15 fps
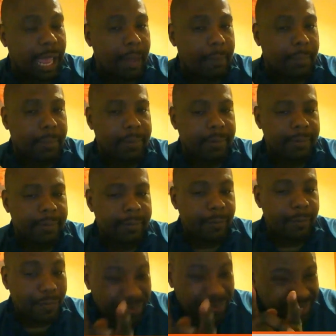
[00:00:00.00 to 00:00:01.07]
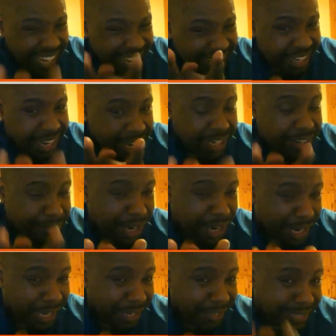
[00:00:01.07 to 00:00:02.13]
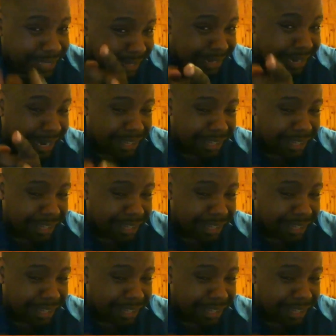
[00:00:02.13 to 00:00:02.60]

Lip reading: what was going to happen. That kind of guy